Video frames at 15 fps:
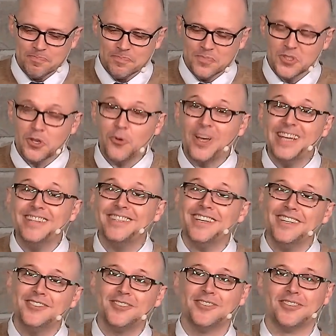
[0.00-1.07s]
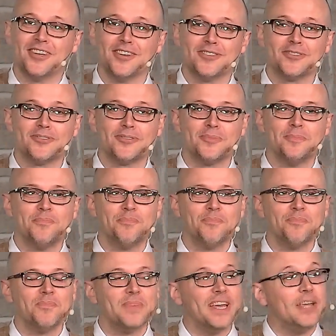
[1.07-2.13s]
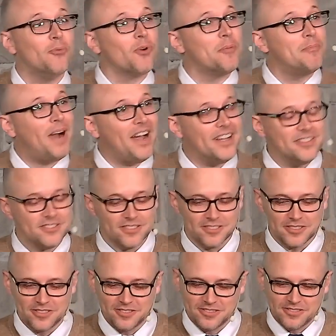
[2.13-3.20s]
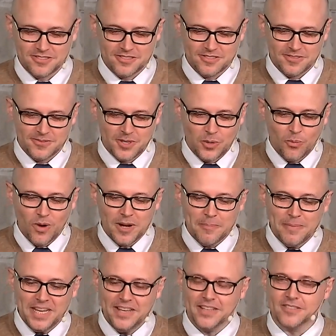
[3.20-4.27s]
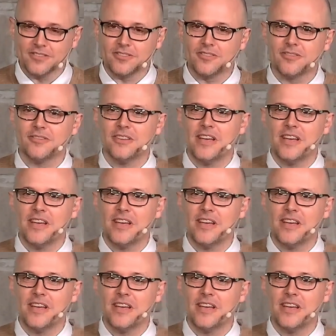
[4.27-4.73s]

So he teaches us and he reminds us what it means.